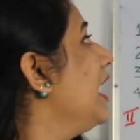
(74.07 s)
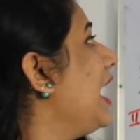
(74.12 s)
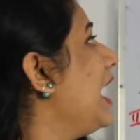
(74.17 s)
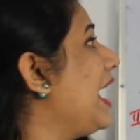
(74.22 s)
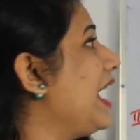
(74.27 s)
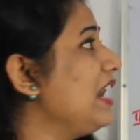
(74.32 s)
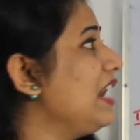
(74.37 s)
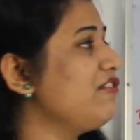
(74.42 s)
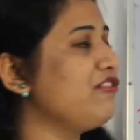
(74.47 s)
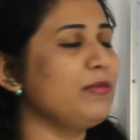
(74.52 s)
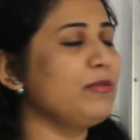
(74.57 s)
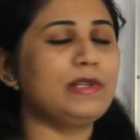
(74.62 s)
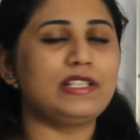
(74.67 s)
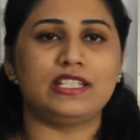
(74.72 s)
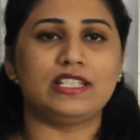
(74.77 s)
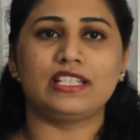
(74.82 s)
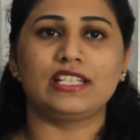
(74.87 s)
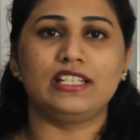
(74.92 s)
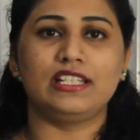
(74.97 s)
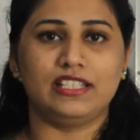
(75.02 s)

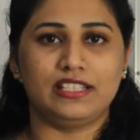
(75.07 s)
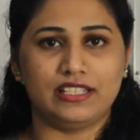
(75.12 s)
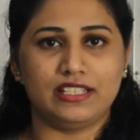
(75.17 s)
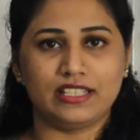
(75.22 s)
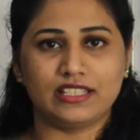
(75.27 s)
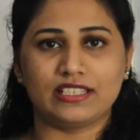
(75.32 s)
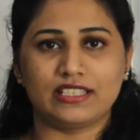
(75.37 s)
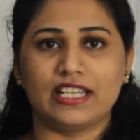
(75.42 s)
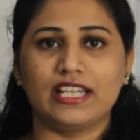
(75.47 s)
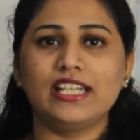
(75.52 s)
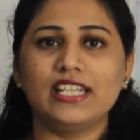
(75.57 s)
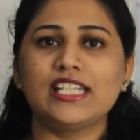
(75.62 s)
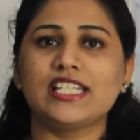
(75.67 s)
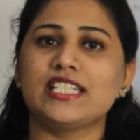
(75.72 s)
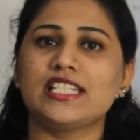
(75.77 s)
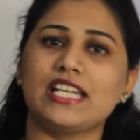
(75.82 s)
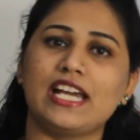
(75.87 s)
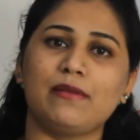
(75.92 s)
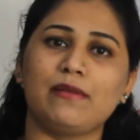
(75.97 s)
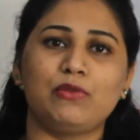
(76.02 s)
alphabetical index and
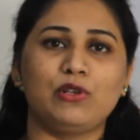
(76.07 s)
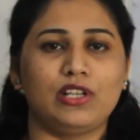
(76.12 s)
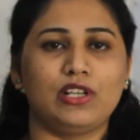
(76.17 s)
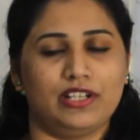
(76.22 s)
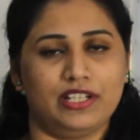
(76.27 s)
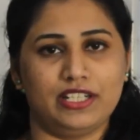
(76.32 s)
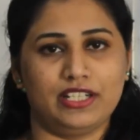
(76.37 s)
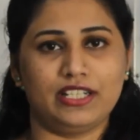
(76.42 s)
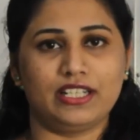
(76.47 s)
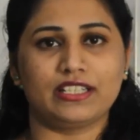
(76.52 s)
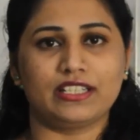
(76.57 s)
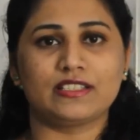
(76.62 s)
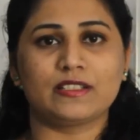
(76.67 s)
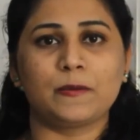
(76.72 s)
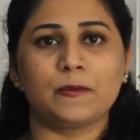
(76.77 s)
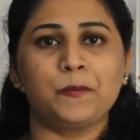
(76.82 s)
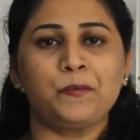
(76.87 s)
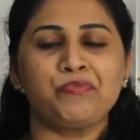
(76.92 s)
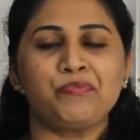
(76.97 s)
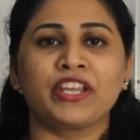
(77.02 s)
tabular index.